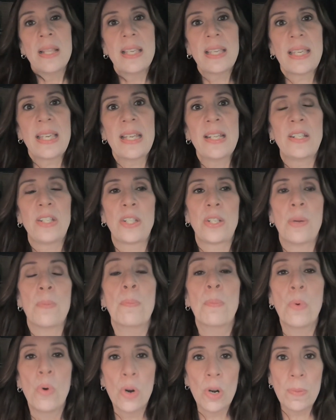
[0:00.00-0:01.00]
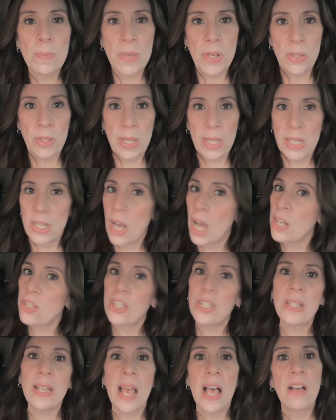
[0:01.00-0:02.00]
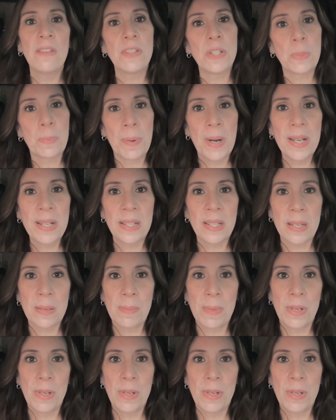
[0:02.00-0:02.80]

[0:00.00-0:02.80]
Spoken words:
the kids to more music, not just Elvis Presley